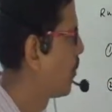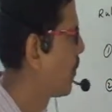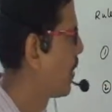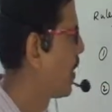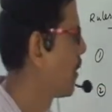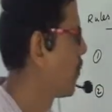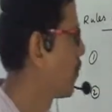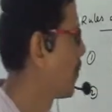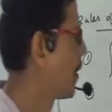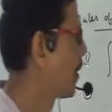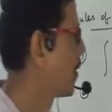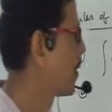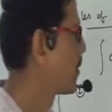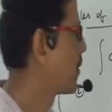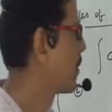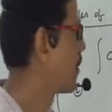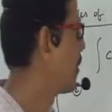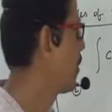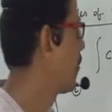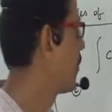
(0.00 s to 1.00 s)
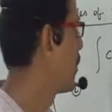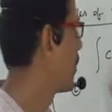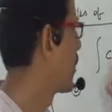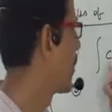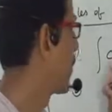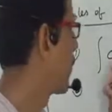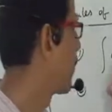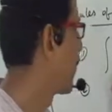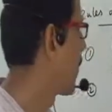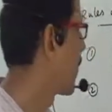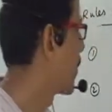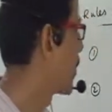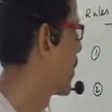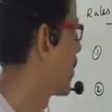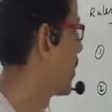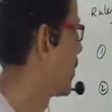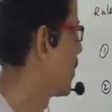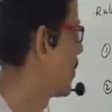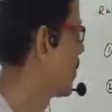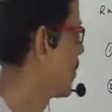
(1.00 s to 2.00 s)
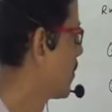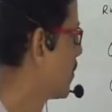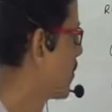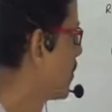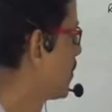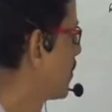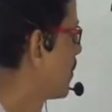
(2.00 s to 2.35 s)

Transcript: multiplying c with a function,